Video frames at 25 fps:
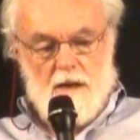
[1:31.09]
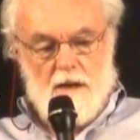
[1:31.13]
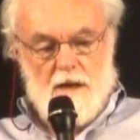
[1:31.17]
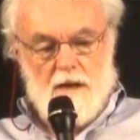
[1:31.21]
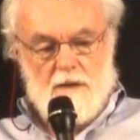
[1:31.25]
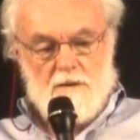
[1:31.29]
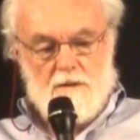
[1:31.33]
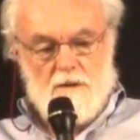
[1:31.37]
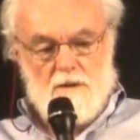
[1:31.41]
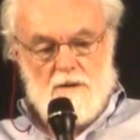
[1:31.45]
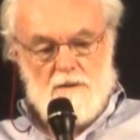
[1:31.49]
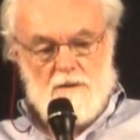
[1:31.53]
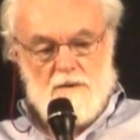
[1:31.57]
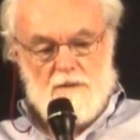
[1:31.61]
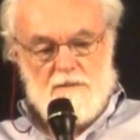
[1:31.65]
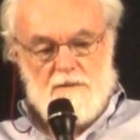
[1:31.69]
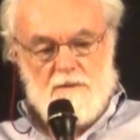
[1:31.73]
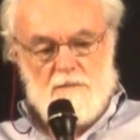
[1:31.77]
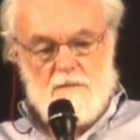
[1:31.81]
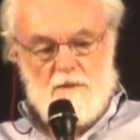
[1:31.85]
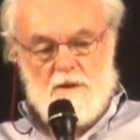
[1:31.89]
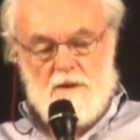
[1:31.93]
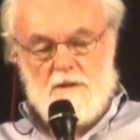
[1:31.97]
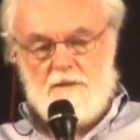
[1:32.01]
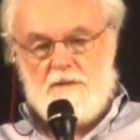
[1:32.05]
And the whole of
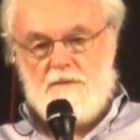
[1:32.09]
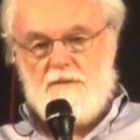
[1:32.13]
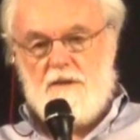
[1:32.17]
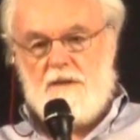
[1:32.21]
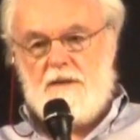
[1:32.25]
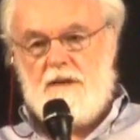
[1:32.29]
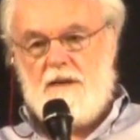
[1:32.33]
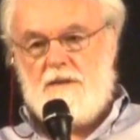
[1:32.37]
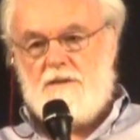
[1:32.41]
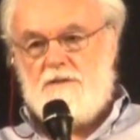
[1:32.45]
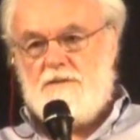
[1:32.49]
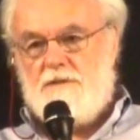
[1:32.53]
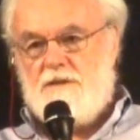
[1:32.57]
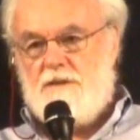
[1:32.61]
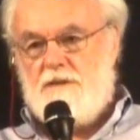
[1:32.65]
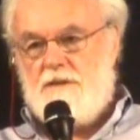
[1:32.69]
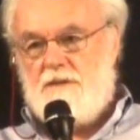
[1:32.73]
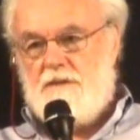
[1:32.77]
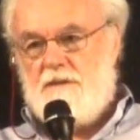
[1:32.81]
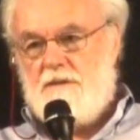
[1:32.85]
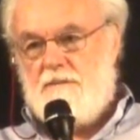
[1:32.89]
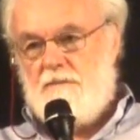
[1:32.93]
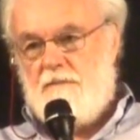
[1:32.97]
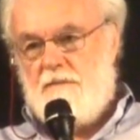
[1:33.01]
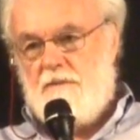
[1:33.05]
the world's financial
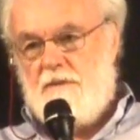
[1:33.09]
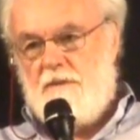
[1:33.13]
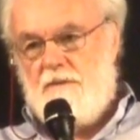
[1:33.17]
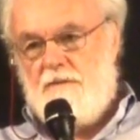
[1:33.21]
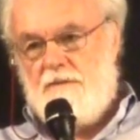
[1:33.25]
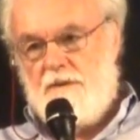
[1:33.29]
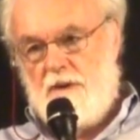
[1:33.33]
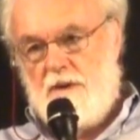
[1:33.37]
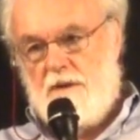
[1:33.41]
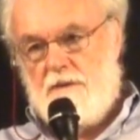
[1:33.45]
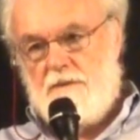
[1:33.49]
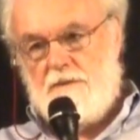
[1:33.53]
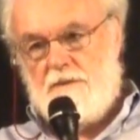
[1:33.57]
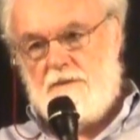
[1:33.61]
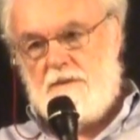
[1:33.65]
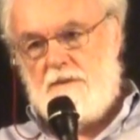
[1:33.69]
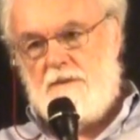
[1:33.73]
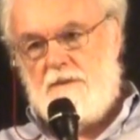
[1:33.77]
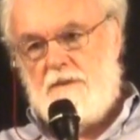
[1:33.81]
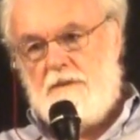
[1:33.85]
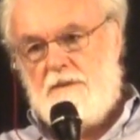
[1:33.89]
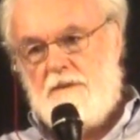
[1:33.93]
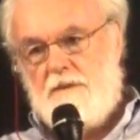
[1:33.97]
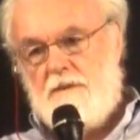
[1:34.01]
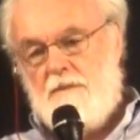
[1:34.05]
system froze.
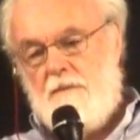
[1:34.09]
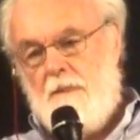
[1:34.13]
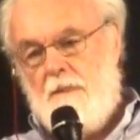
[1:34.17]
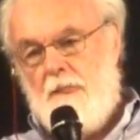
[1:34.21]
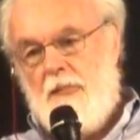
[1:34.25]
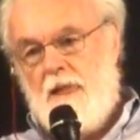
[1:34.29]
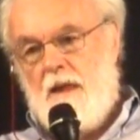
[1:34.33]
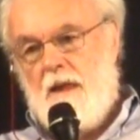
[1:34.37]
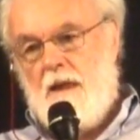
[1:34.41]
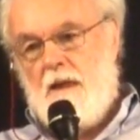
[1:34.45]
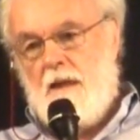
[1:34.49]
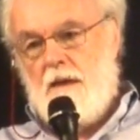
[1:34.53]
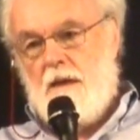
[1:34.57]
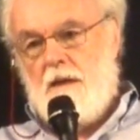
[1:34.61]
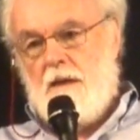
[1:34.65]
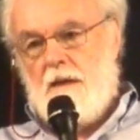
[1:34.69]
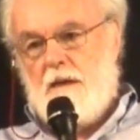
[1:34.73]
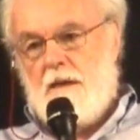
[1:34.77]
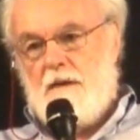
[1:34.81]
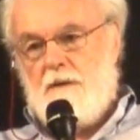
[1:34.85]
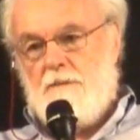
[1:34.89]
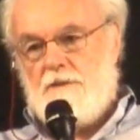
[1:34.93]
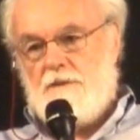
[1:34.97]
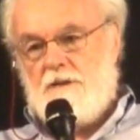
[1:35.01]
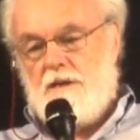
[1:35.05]

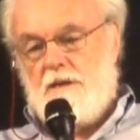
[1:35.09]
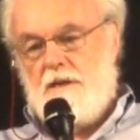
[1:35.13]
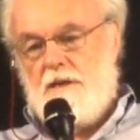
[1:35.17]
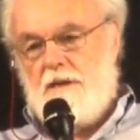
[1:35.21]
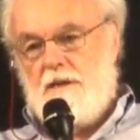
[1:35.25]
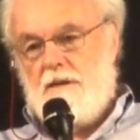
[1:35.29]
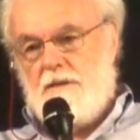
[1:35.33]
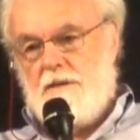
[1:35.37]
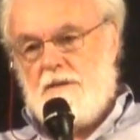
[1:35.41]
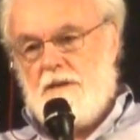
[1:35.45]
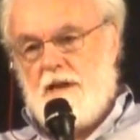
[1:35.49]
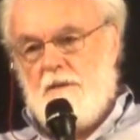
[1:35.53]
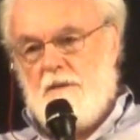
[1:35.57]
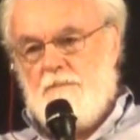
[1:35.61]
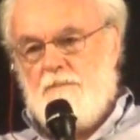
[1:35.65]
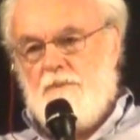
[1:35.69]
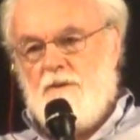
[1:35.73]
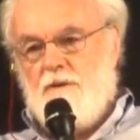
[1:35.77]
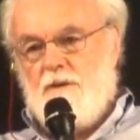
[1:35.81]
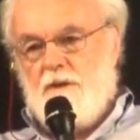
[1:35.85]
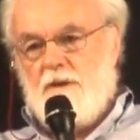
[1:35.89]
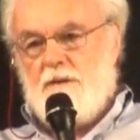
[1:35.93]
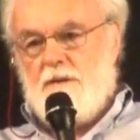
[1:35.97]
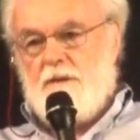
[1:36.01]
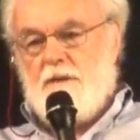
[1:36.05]
And it was clear at that
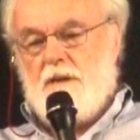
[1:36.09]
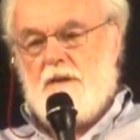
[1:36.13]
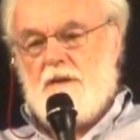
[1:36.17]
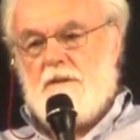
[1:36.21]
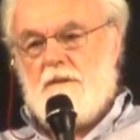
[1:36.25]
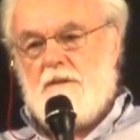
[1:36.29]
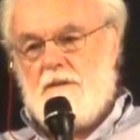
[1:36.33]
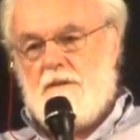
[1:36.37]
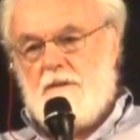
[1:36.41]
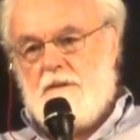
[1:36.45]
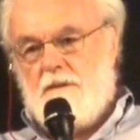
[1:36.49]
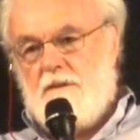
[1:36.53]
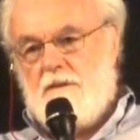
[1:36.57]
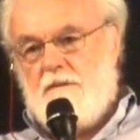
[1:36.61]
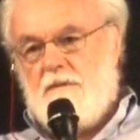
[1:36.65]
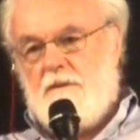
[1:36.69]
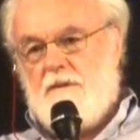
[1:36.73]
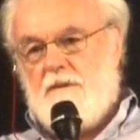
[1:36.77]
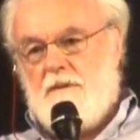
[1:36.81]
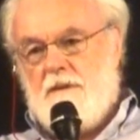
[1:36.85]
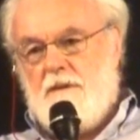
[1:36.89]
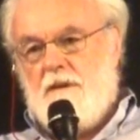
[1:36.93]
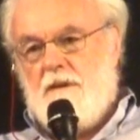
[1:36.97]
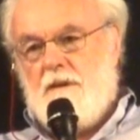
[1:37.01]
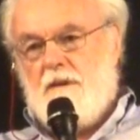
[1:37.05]
point that
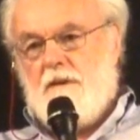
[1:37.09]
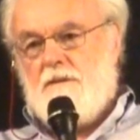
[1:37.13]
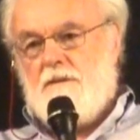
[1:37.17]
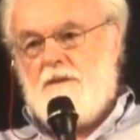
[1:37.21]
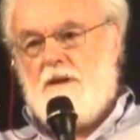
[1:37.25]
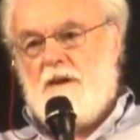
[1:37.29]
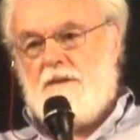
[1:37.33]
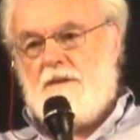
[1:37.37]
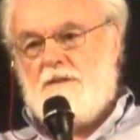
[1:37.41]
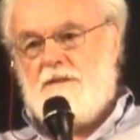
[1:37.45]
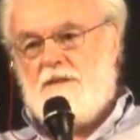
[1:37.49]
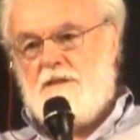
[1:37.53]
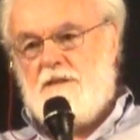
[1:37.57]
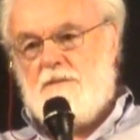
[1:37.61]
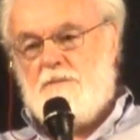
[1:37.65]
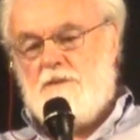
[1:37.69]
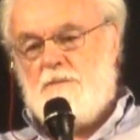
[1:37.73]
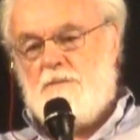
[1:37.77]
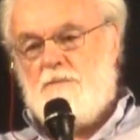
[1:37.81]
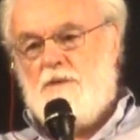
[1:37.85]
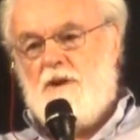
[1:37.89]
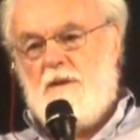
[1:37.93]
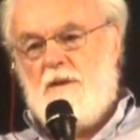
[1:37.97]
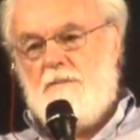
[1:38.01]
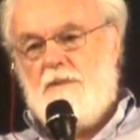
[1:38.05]
the crisis
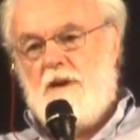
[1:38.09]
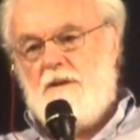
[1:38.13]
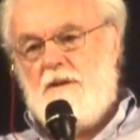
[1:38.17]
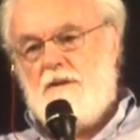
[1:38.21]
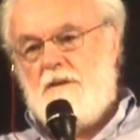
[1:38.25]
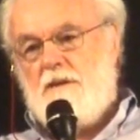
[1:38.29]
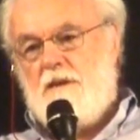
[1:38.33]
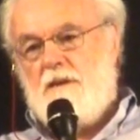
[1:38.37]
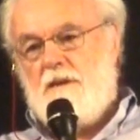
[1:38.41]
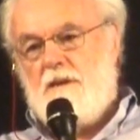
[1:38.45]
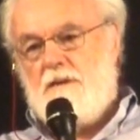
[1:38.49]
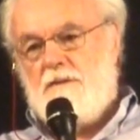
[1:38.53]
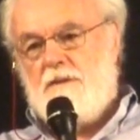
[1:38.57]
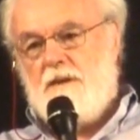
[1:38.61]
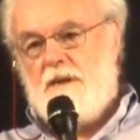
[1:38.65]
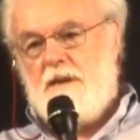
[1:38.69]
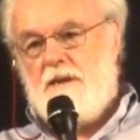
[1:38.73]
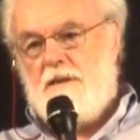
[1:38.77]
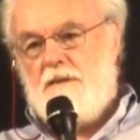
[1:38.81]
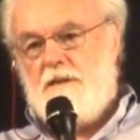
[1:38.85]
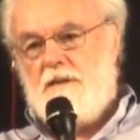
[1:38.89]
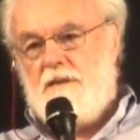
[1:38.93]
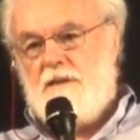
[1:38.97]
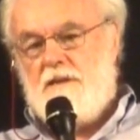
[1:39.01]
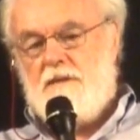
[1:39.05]
was primarily
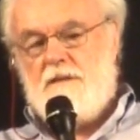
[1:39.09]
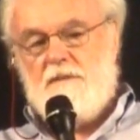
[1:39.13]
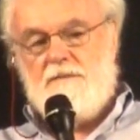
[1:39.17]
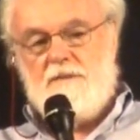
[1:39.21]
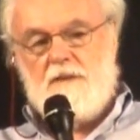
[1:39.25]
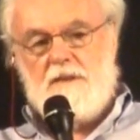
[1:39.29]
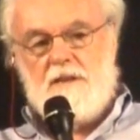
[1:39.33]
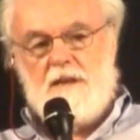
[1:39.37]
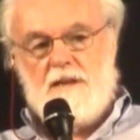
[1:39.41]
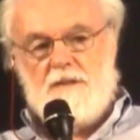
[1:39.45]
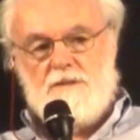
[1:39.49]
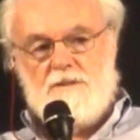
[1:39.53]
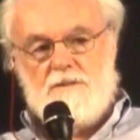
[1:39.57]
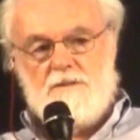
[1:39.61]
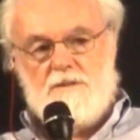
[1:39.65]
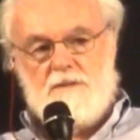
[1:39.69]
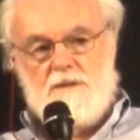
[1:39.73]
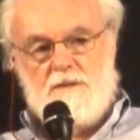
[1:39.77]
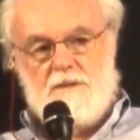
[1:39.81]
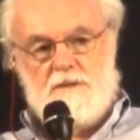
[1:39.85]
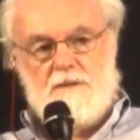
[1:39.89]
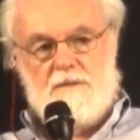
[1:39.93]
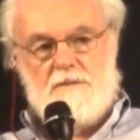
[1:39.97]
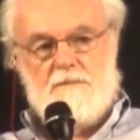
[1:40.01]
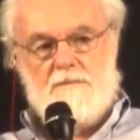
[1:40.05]
located in the financial
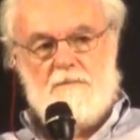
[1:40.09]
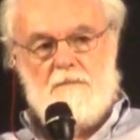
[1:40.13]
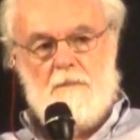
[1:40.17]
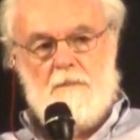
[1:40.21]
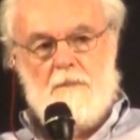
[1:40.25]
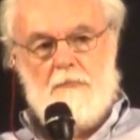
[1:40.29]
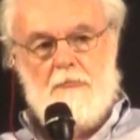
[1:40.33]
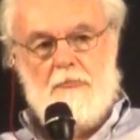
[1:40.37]
system.